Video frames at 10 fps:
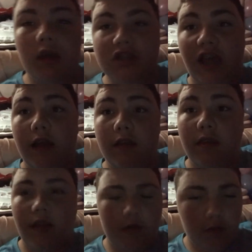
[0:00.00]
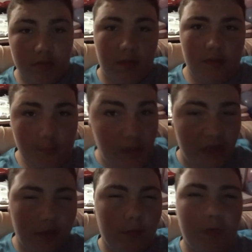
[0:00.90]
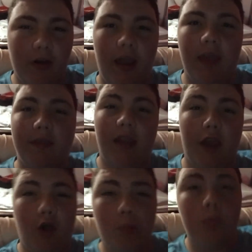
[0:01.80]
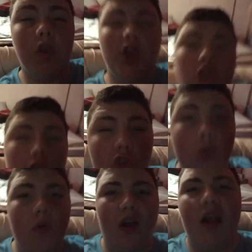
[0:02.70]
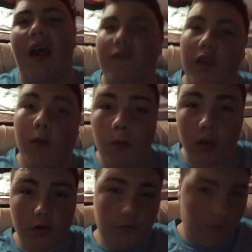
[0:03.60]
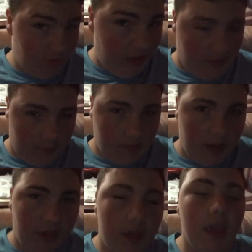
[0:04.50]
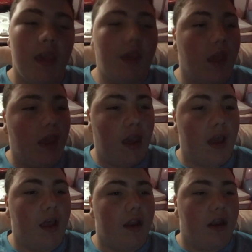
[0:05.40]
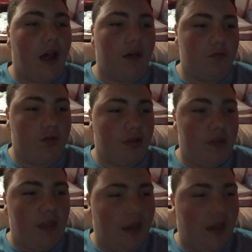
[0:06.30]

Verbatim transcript: shout out today goes to Samantha Perez and I hope you are having a wonderful day today and I'm just